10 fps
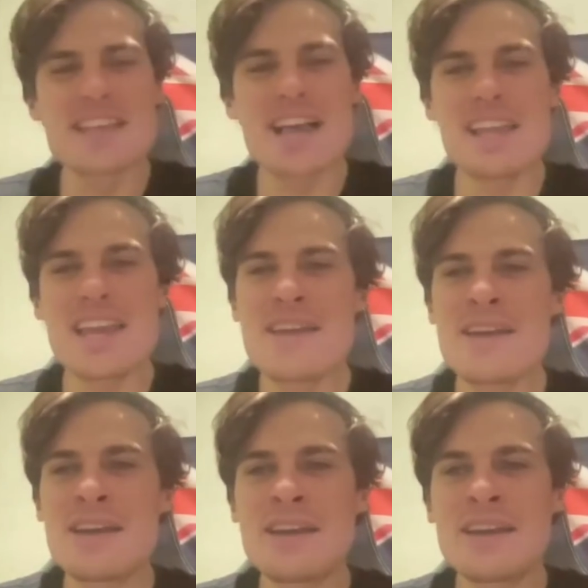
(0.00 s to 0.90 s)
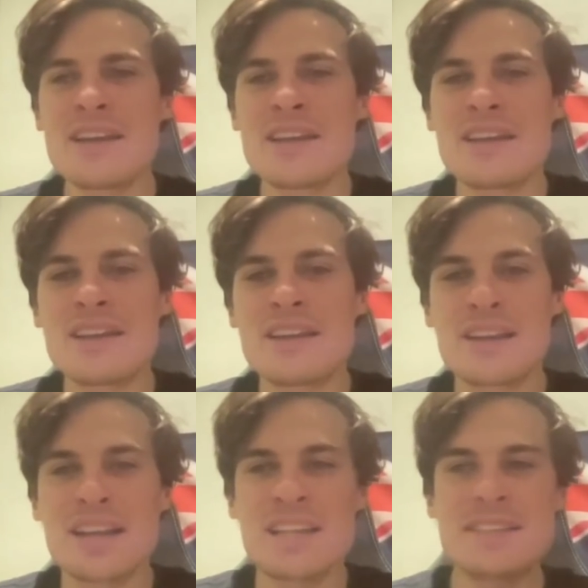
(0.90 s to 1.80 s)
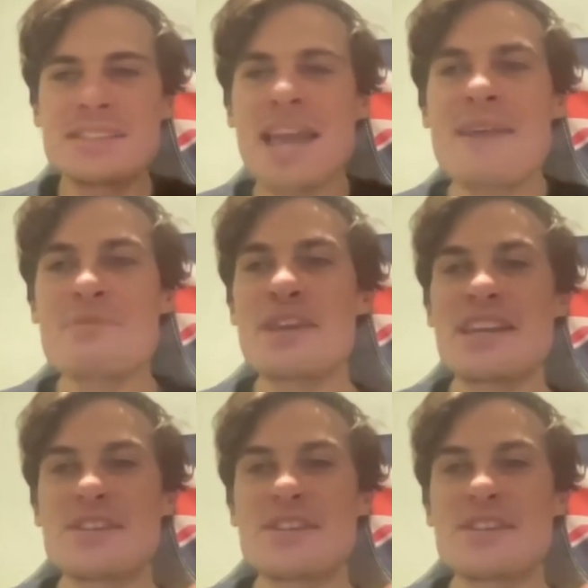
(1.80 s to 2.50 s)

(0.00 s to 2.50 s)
Ali? It's the same thing.